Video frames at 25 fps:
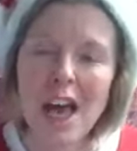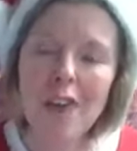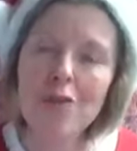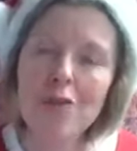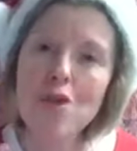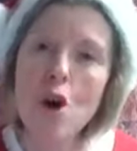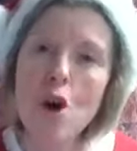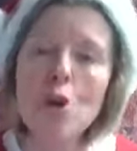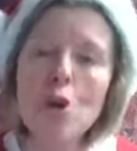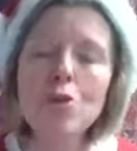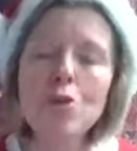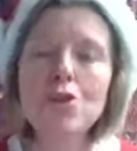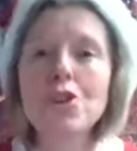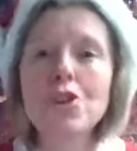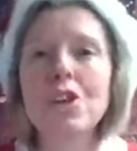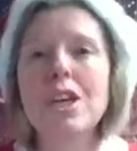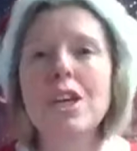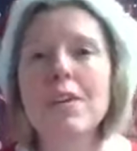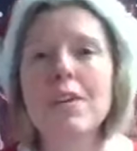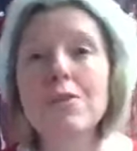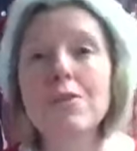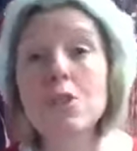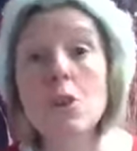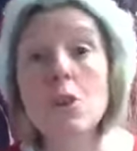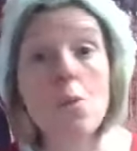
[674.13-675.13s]
And those are
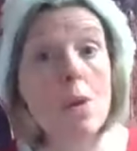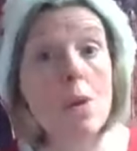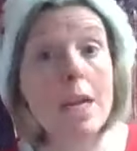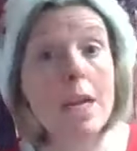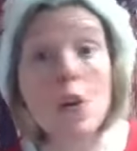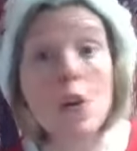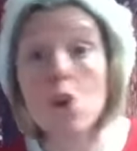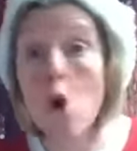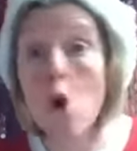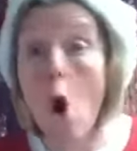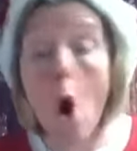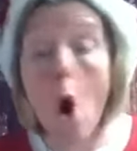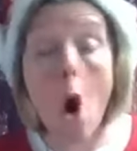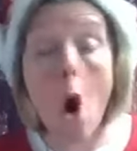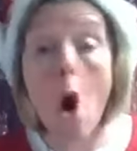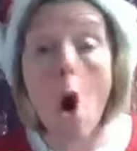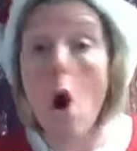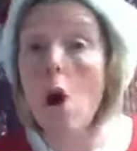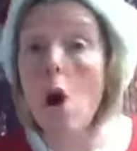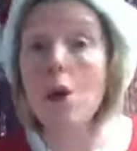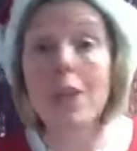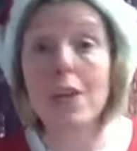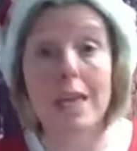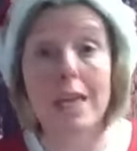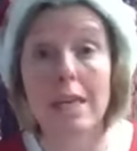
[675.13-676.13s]
gifts that we can
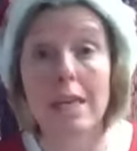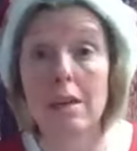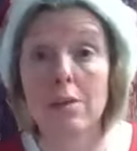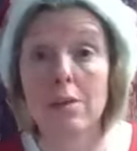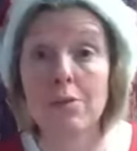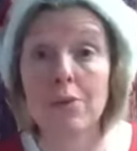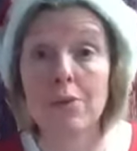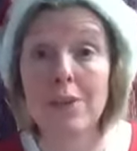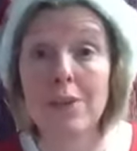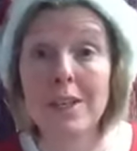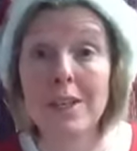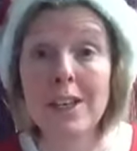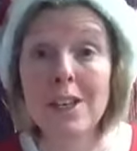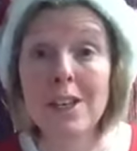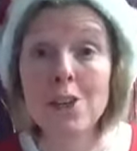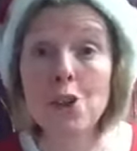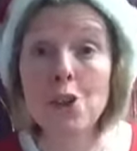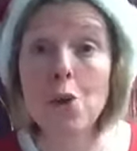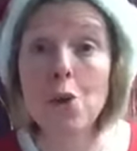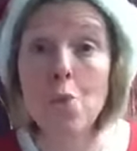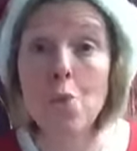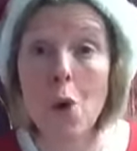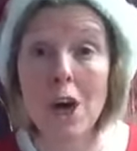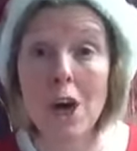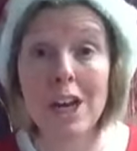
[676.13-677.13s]
all give
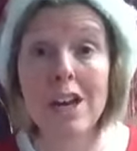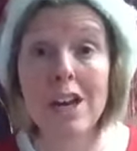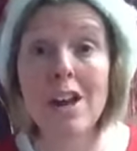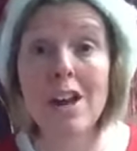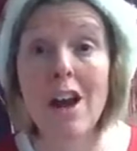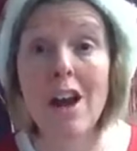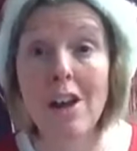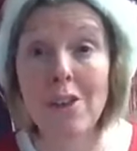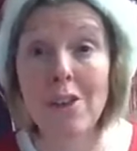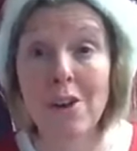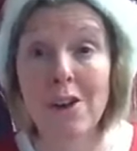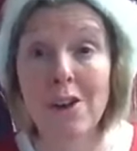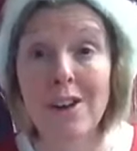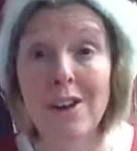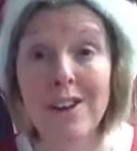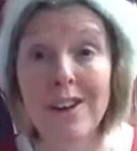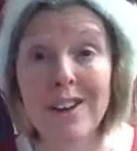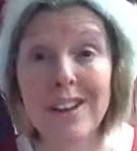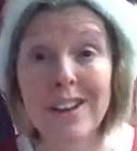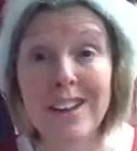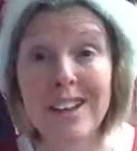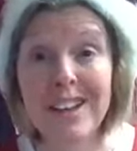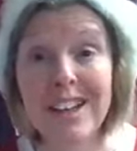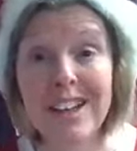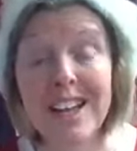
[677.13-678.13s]
to one another.
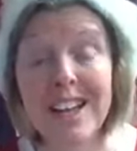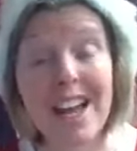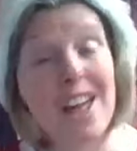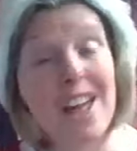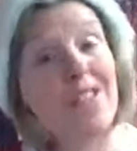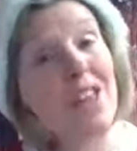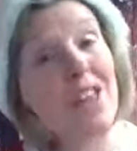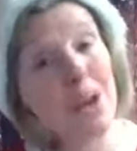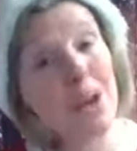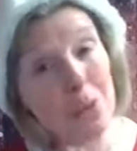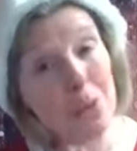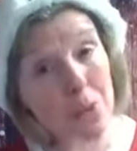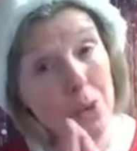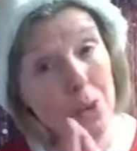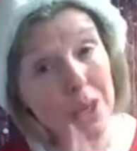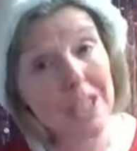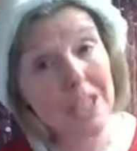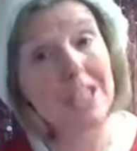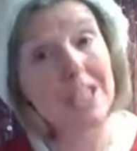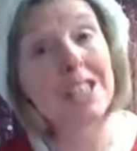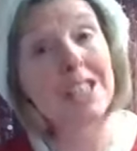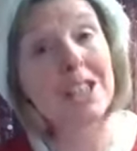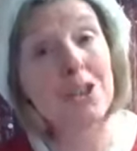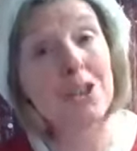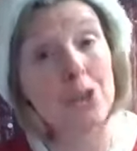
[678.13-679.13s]
And they
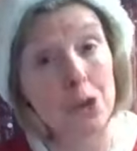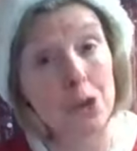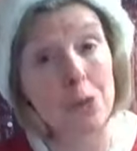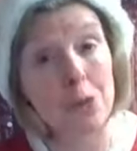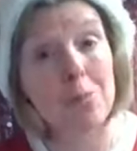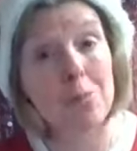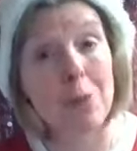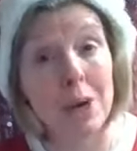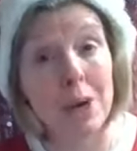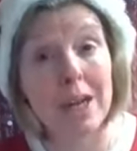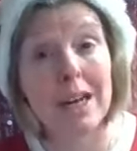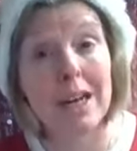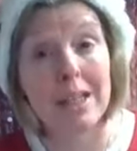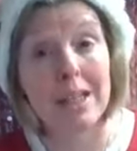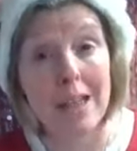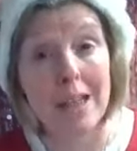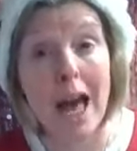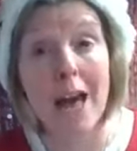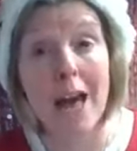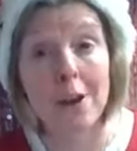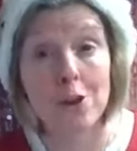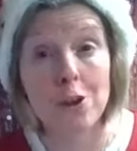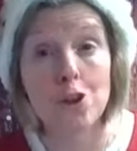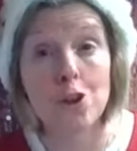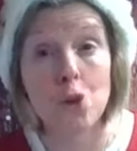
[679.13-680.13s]
really do bring a
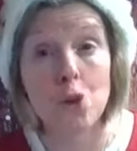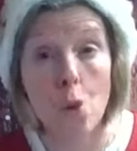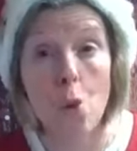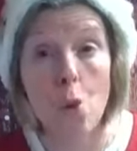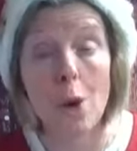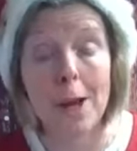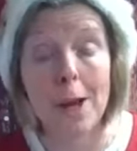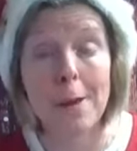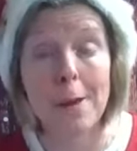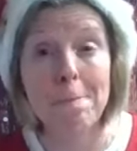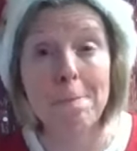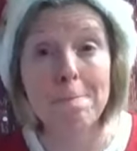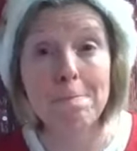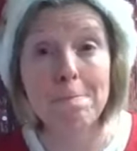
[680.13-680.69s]
lot of joy.